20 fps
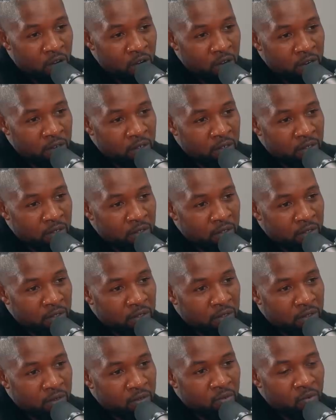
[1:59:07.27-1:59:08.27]
caught,
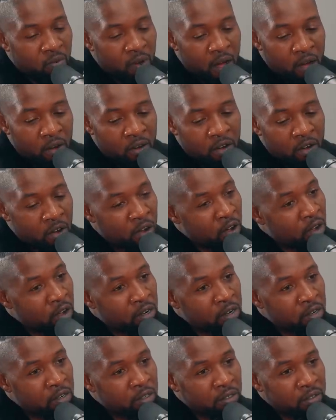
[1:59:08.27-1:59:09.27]
wild
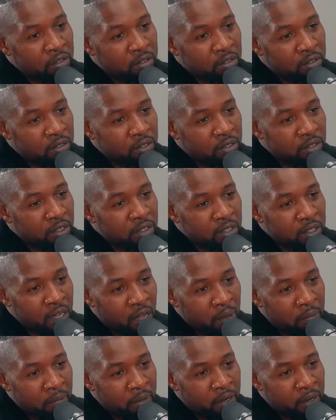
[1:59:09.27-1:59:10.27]
caught
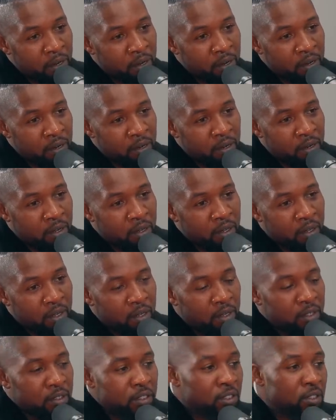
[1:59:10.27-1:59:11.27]
salmon,
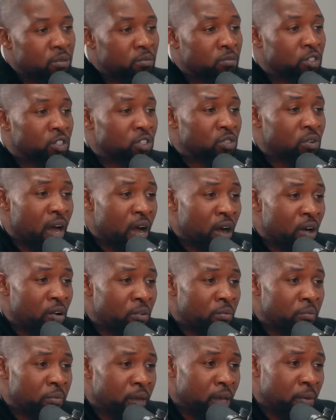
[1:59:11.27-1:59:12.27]
some
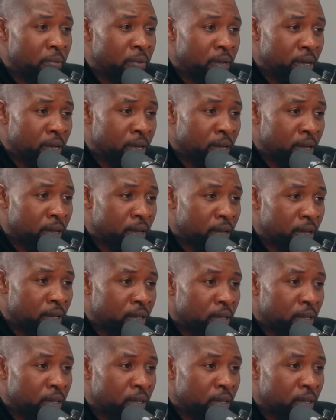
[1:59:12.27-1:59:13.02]
trout maybe,